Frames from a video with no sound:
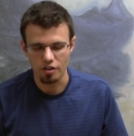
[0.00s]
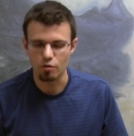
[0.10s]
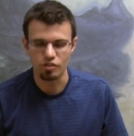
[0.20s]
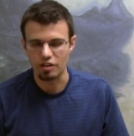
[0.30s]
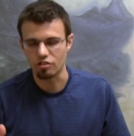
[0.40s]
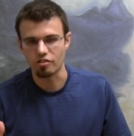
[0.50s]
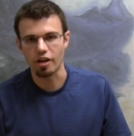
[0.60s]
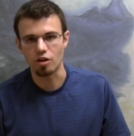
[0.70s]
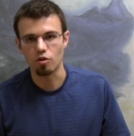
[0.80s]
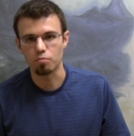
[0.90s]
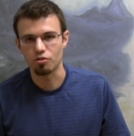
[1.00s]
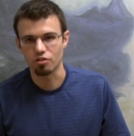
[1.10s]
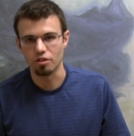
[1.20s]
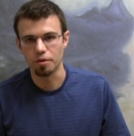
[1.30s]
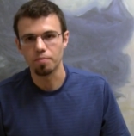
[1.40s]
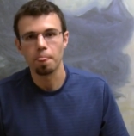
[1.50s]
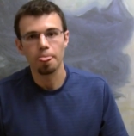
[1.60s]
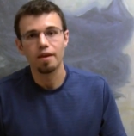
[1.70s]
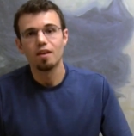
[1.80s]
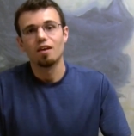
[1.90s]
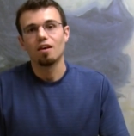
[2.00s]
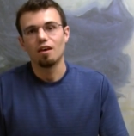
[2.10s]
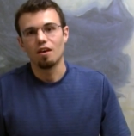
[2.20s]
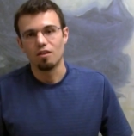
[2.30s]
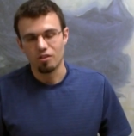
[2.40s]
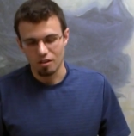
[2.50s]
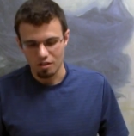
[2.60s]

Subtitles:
I think it was actually Tycho with Push the Limit, and